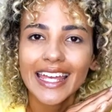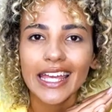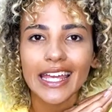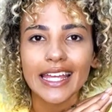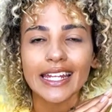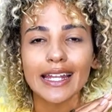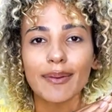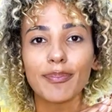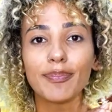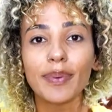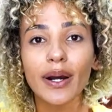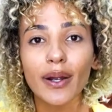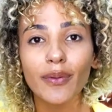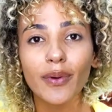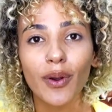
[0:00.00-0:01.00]
In a
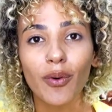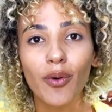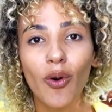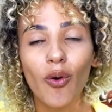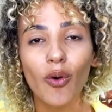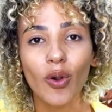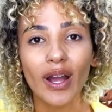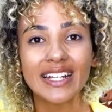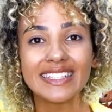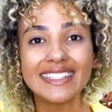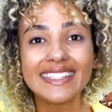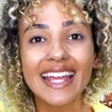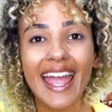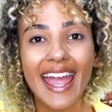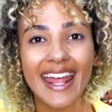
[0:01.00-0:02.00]
burrow or a
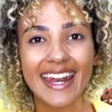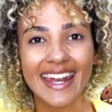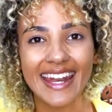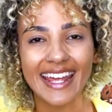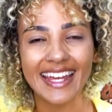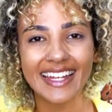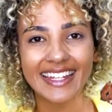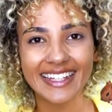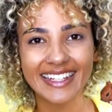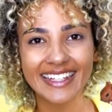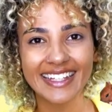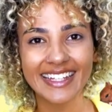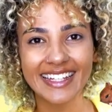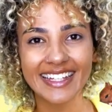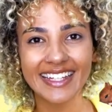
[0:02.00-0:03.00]
den.
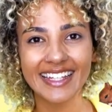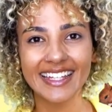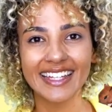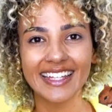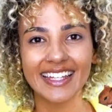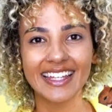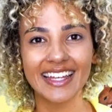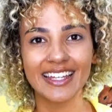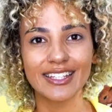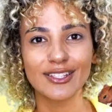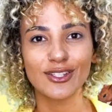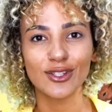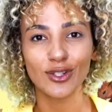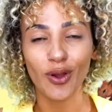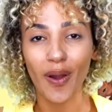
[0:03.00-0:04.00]

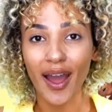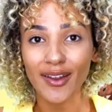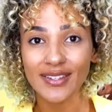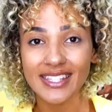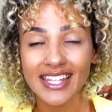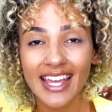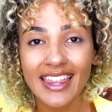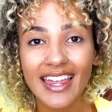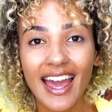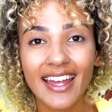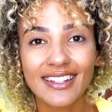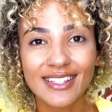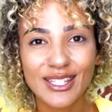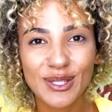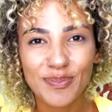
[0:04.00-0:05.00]
Do you know how to say
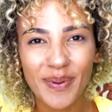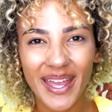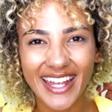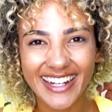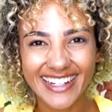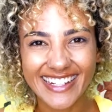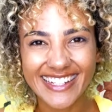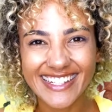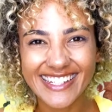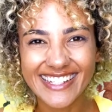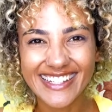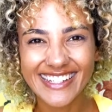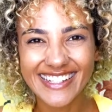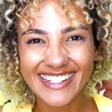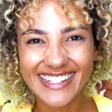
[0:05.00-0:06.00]
that in
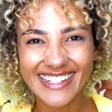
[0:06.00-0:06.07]
Spanish?